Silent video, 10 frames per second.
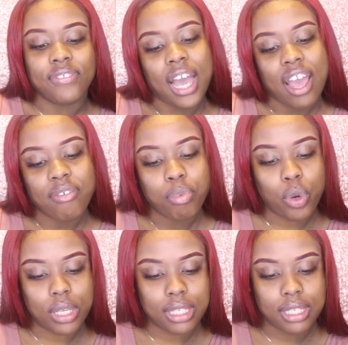
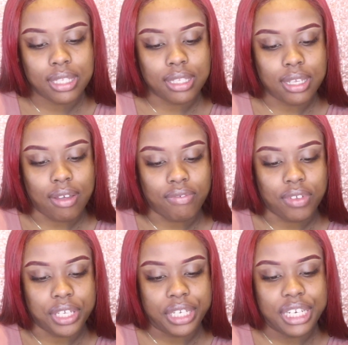
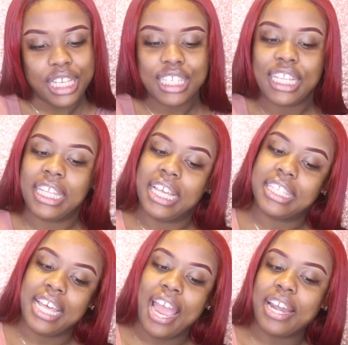5.7. Let's get the
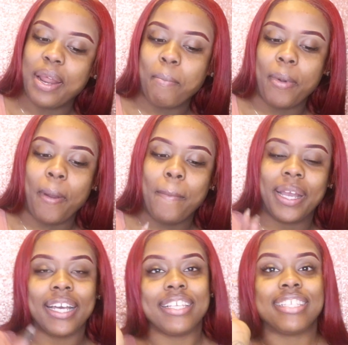exact number
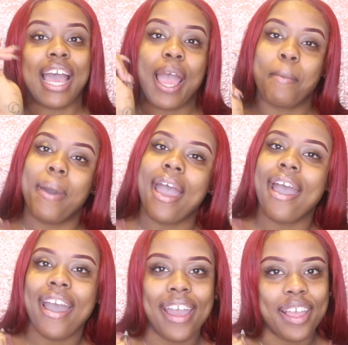because I'm
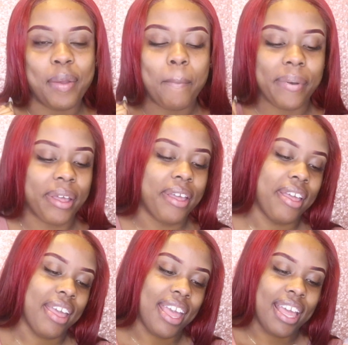hype.
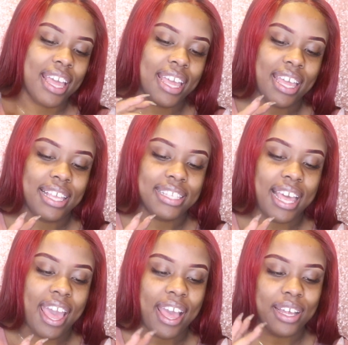It is
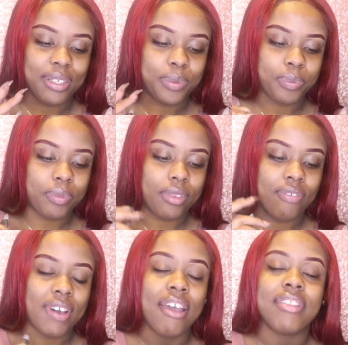at
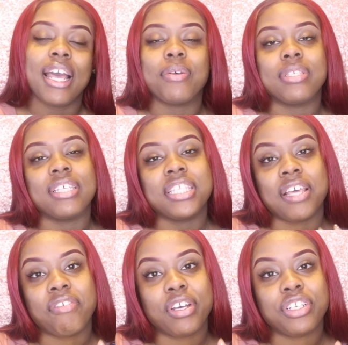
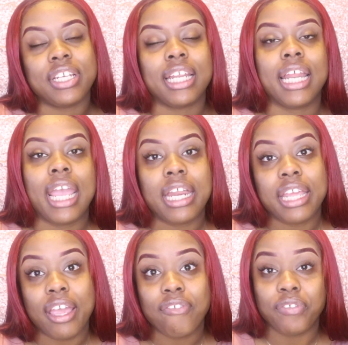
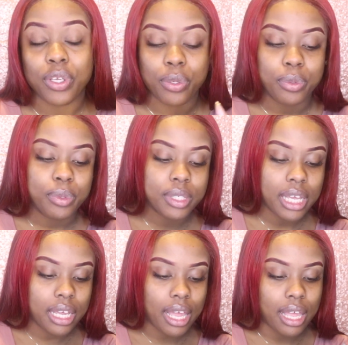5,788 views,
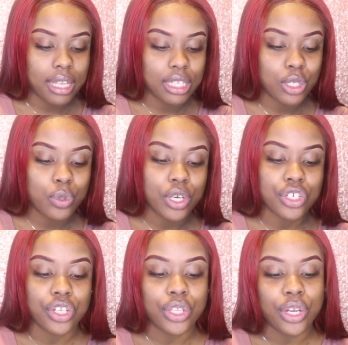
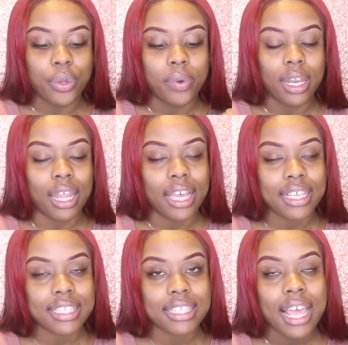231
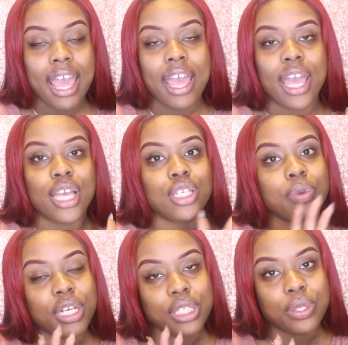likes, and
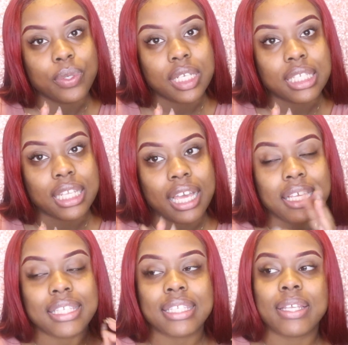22
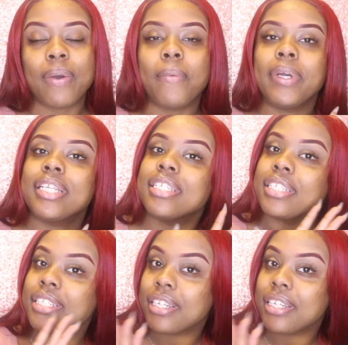dislikes, which